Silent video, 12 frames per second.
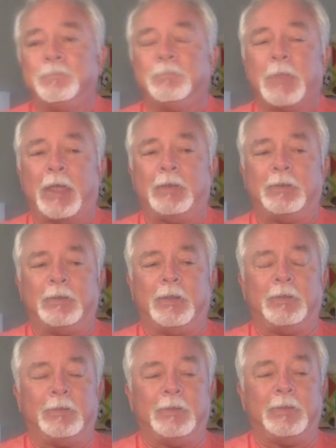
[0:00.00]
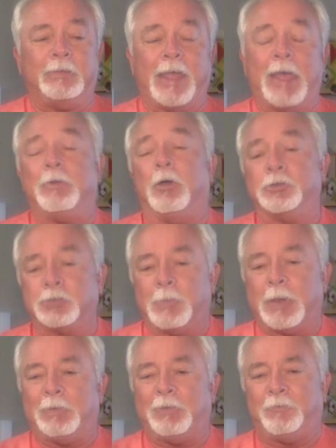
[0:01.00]
that that also
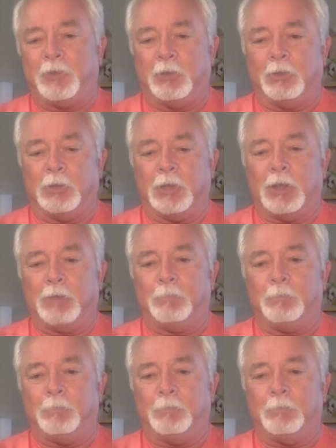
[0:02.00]
made me feel uh,